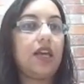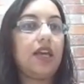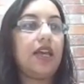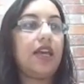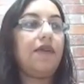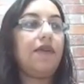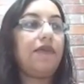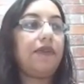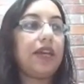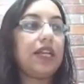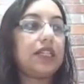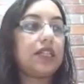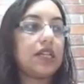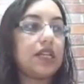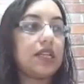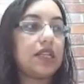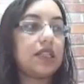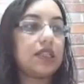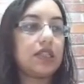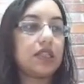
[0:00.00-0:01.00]
If it
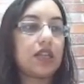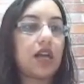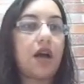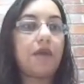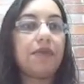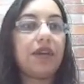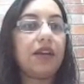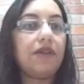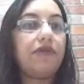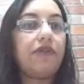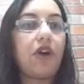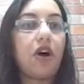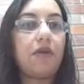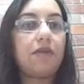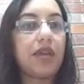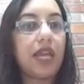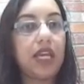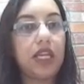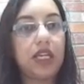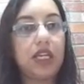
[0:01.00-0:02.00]
is coming from
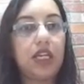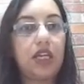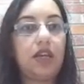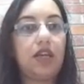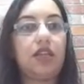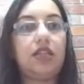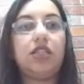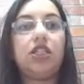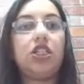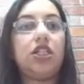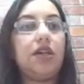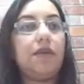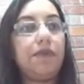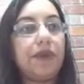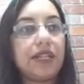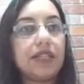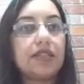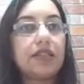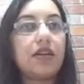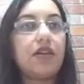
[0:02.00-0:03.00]
any
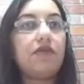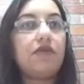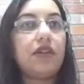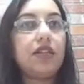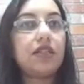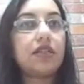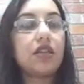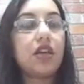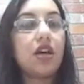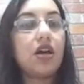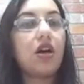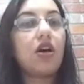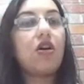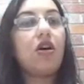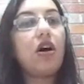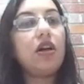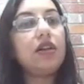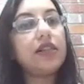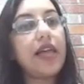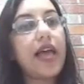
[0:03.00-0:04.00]
shipping service,
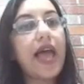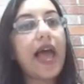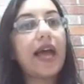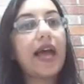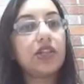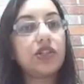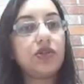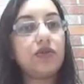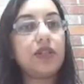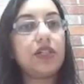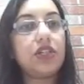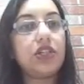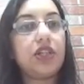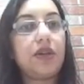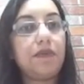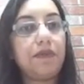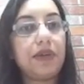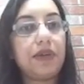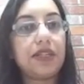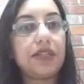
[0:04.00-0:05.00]
call the actual
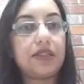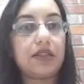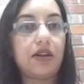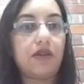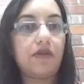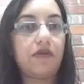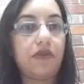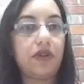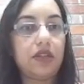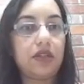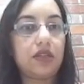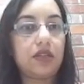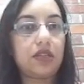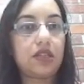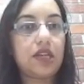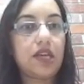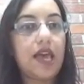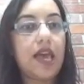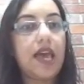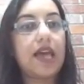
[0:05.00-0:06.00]
shipping service
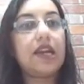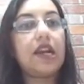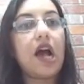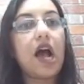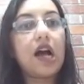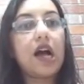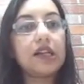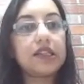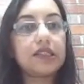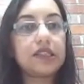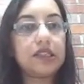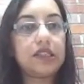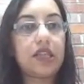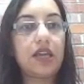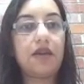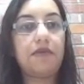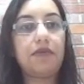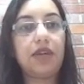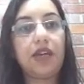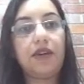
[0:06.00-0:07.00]
and ask
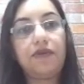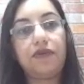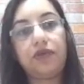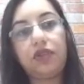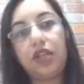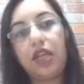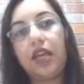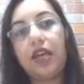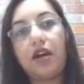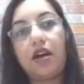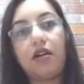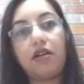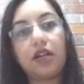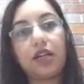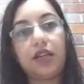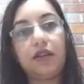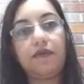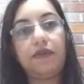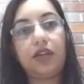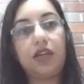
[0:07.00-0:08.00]
them if they are
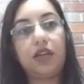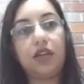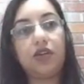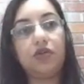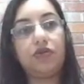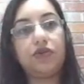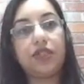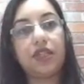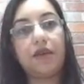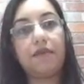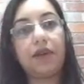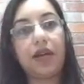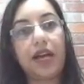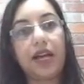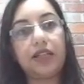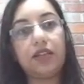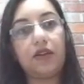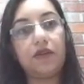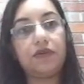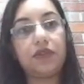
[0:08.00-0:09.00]
giving you some
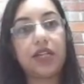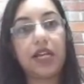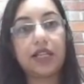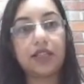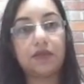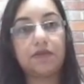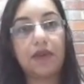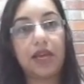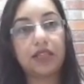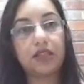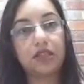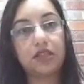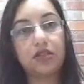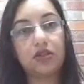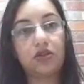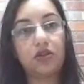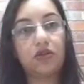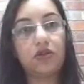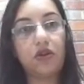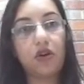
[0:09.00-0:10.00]
kind of text message
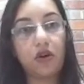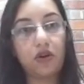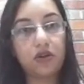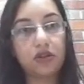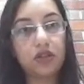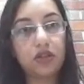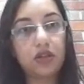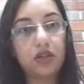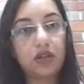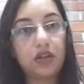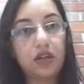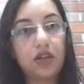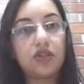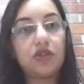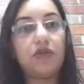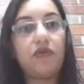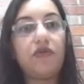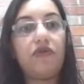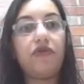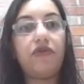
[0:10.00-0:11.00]
or not.
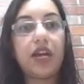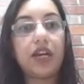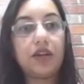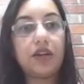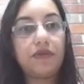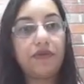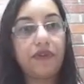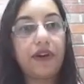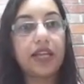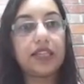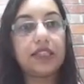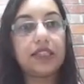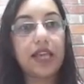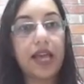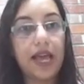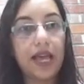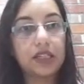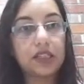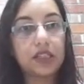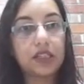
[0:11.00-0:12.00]
So verify
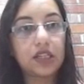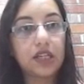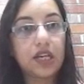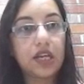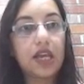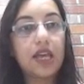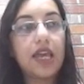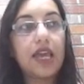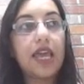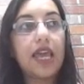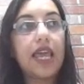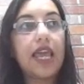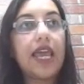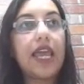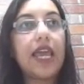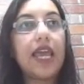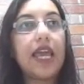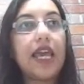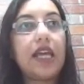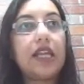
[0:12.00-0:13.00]
that.
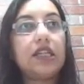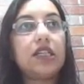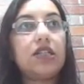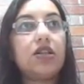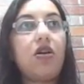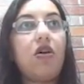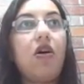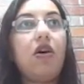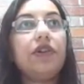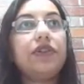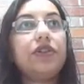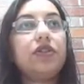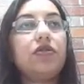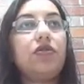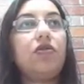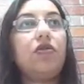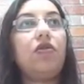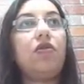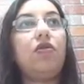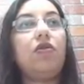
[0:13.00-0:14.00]
And
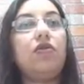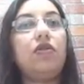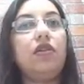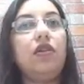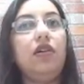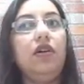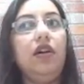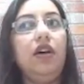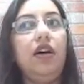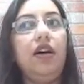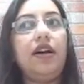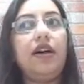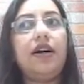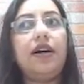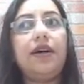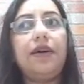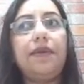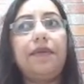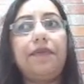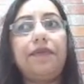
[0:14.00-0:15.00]
also,
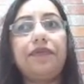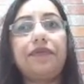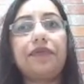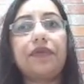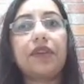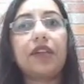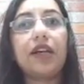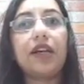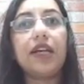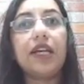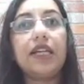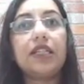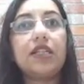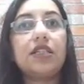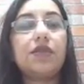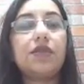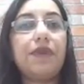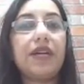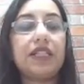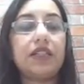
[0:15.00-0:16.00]
um, it
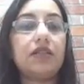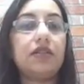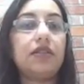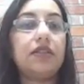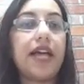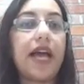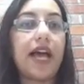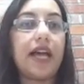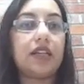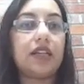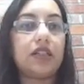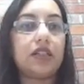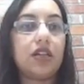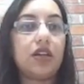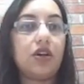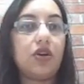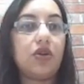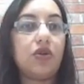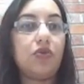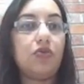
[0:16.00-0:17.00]
is better that
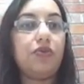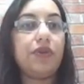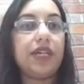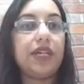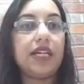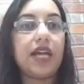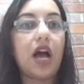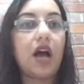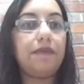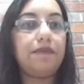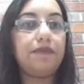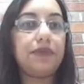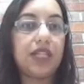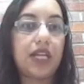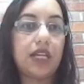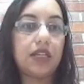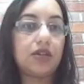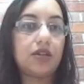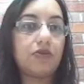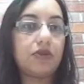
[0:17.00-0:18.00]
we
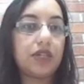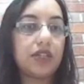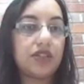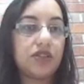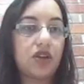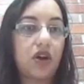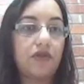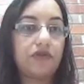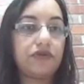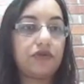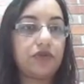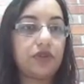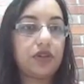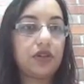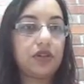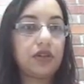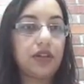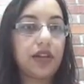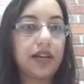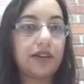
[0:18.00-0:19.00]
update our
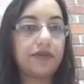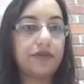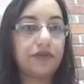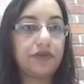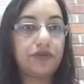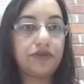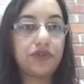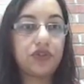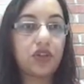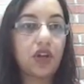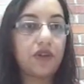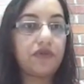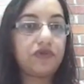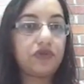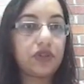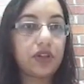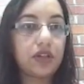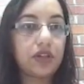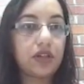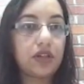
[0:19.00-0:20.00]
software, like phone
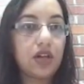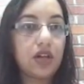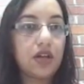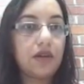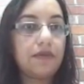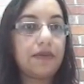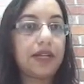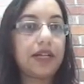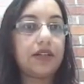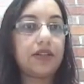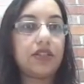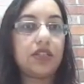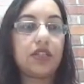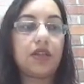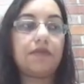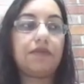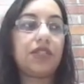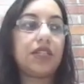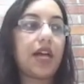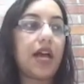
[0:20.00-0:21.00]
software, because
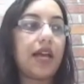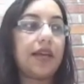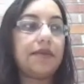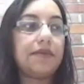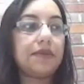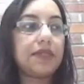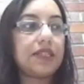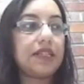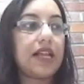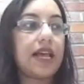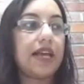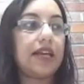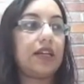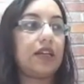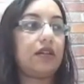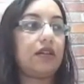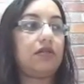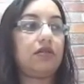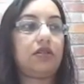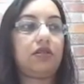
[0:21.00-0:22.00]
sometimes,
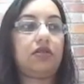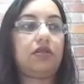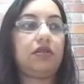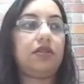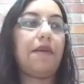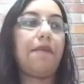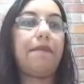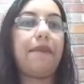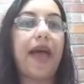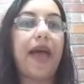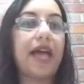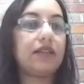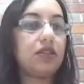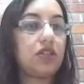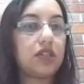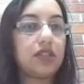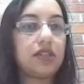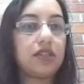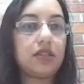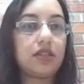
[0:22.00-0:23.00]
like, the
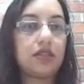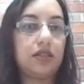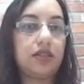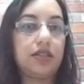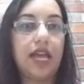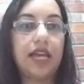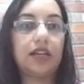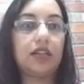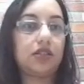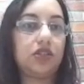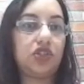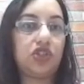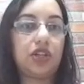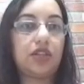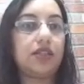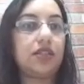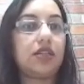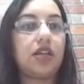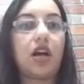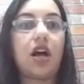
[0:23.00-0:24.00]
patches that
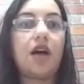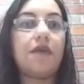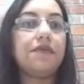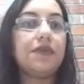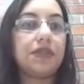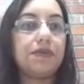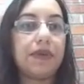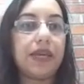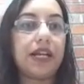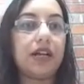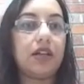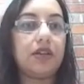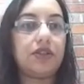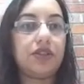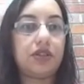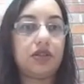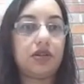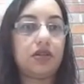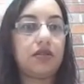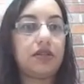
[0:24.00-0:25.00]
just comes because
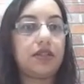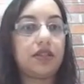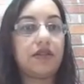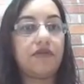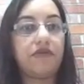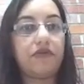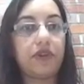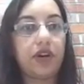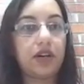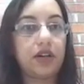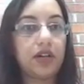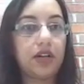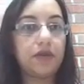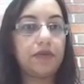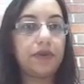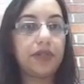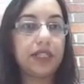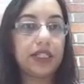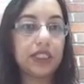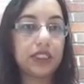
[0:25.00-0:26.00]
there are some
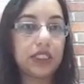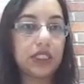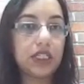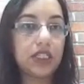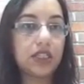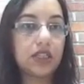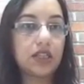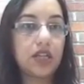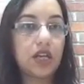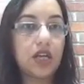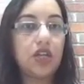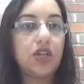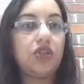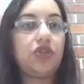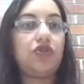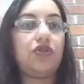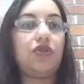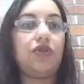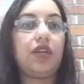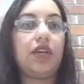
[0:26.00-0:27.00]
vulnerabilities.
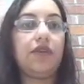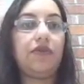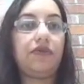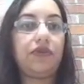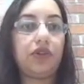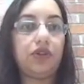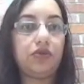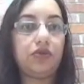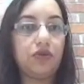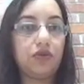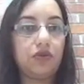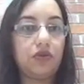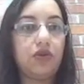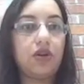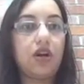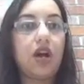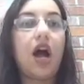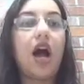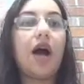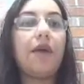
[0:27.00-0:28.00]
So if you
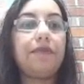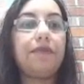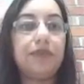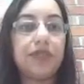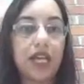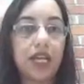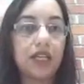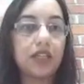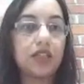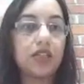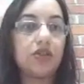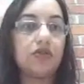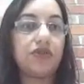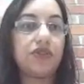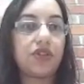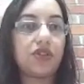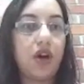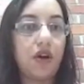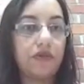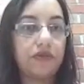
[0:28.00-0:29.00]
update your
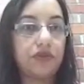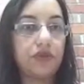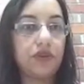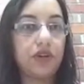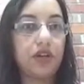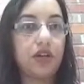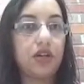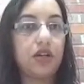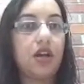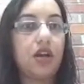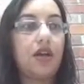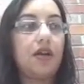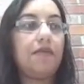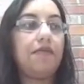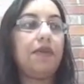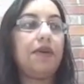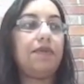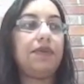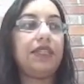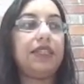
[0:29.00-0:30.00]
software,
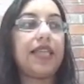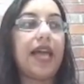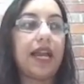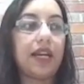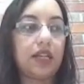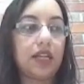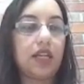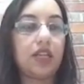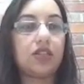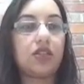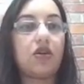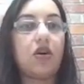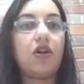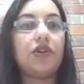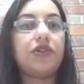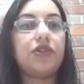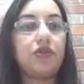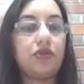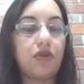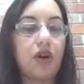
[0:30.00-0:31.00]
maybe that is
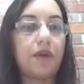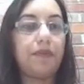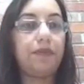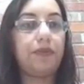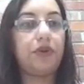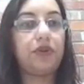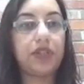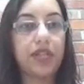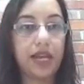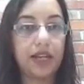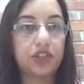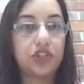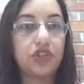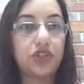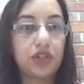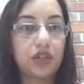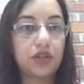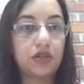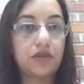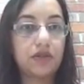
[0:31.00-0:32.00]
also a protection.